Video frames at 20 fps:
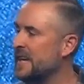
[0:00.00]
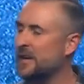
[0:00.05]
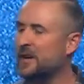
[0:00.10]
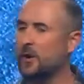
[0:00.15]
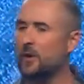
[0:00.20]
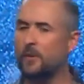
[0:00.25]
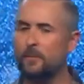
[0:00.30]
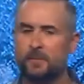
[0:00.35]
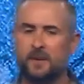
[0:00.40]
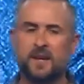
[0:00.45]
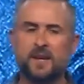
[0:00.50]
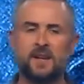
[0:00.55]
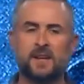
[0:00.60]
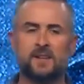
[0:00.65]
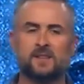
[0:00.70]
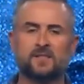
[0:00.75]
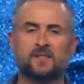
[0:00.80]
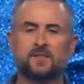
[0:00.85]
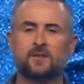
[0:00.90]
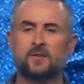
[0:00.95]

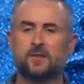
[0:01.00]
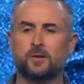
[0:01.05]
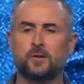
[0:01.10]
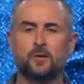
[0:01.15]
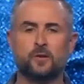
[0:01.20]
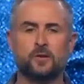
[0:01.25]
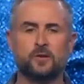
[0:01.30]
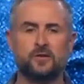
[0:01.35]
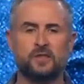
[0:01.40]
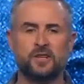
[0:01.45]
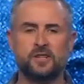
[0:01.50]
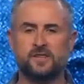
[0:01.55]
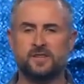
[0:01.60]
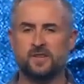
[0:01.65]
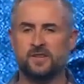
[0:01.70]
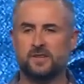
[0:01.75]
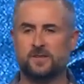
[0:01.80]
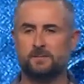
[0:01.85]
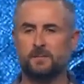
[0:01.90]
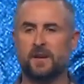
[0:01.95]
obedience to the Lord
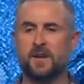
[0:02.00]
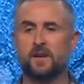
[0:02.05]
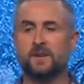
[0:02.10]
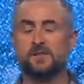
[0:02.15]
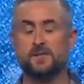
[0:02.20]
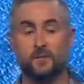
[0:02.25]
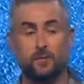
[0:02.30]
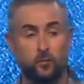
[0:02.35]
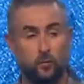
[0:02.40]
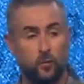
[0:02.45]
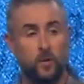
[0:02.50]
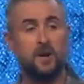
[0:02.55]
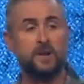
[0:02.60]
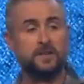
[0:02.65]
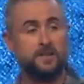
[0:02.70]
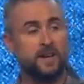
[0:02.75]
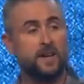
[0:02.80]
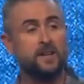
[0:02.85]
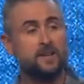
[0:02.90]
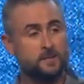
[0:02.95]
Jesus because of
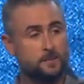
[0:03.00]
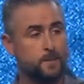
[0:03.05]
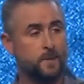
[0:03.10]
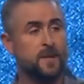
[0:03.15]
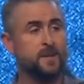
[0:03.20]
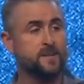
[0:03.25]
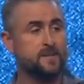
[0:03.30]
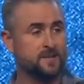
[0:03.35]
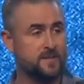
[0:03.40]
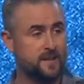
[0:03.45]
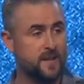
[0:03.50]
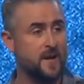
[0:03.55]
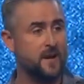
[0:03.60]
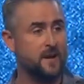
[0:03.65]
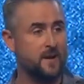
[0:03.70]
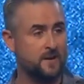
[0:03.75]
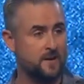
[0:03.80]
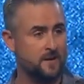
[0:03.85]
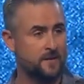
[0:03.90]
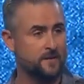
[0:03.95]
what takes place
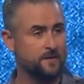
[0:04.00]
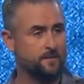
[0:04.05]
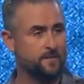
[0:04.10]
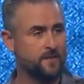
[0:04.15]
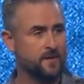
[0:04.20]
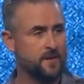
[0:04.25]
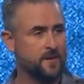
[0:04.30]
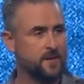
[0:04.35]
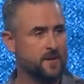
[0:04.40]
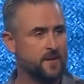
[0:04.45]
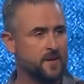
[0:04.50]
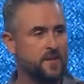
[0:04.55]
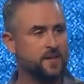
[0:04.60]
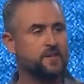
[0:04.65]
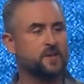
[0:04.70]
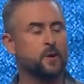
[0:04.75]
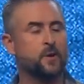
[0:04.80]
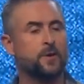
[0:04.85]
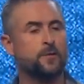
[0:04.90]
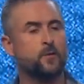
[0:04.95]
there. And
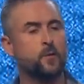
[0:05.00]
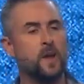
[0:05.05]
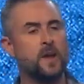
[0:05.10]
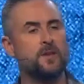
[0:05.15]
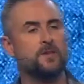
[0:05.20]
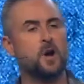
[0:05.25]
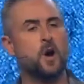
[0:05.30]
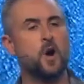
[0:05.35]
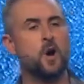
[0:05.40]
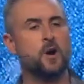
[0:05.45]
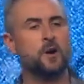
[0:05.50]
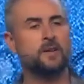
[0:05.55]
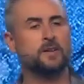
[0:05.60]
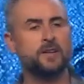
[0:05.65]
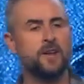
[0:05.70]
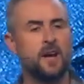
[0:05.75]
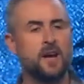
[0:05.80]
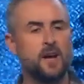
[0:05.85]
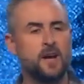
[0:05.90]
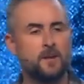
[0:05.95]
so if we have a hard
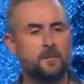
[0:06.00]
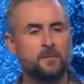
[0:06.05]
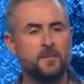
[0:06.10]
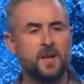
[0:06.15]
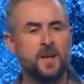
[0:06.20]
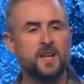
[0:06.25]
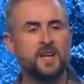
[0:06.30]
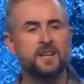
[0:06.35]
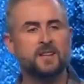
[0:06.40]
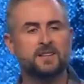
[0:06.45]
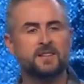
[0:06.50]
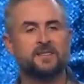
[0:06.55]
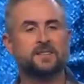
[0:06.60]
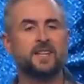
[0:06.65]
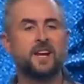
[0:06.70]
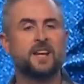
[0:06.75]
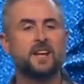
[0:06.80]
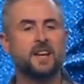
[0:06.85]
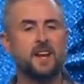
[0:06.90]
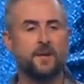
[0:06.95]
time just
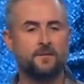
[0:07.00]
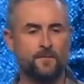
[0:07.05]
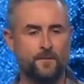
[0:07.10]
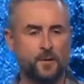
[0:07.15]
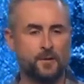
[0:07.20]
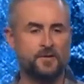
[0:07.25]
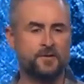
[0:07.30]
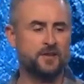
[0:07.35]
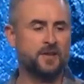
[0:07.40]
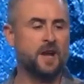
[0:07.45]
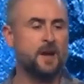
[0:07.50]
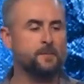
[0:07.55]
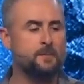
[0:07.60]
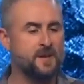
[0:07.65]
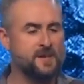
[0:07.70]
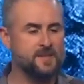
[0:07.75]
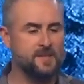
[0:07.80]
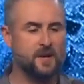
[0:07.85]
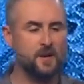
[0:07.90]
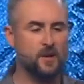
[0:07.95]
taking that first step by saying,